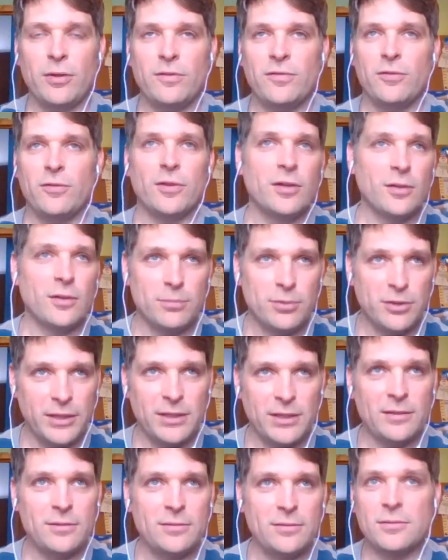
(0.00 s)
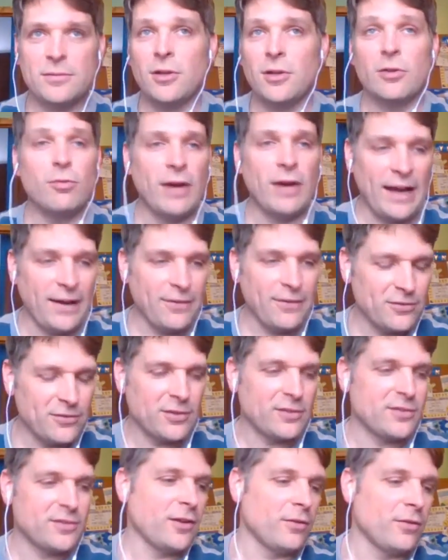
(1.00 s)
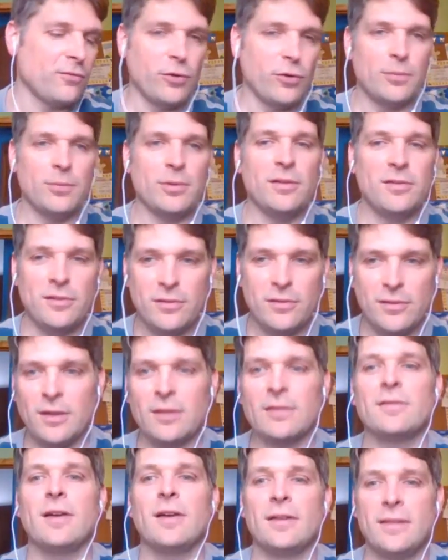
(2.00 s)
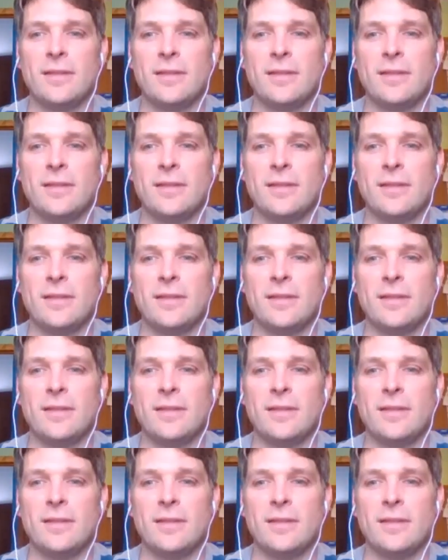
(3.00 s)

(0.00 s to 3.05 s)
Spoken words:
completed graphs, Excel formulas, and things like that.